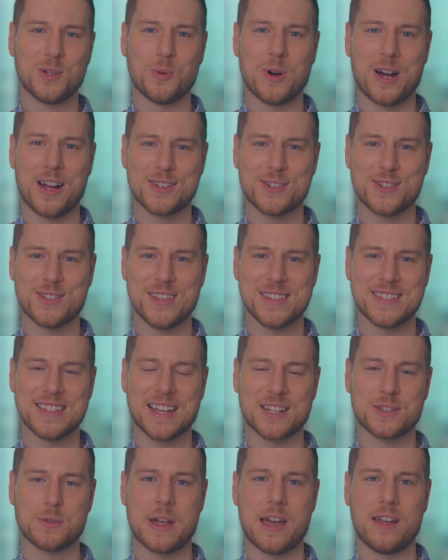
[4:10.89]
to watch this
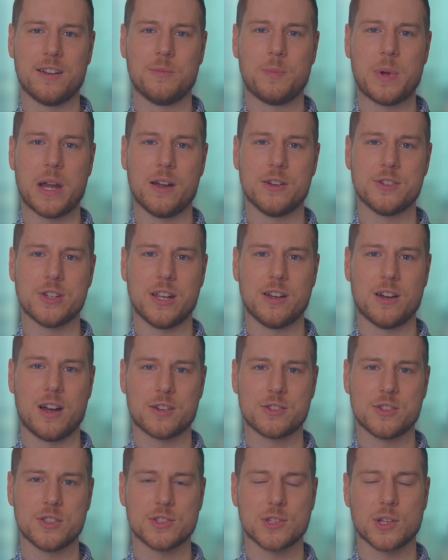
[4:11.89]
next round of parachain
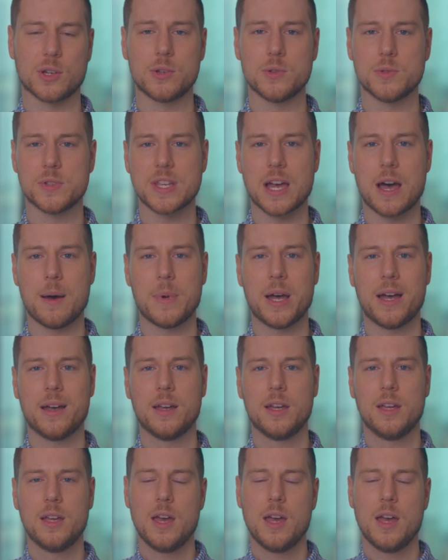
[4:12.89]
auctions on Kusama.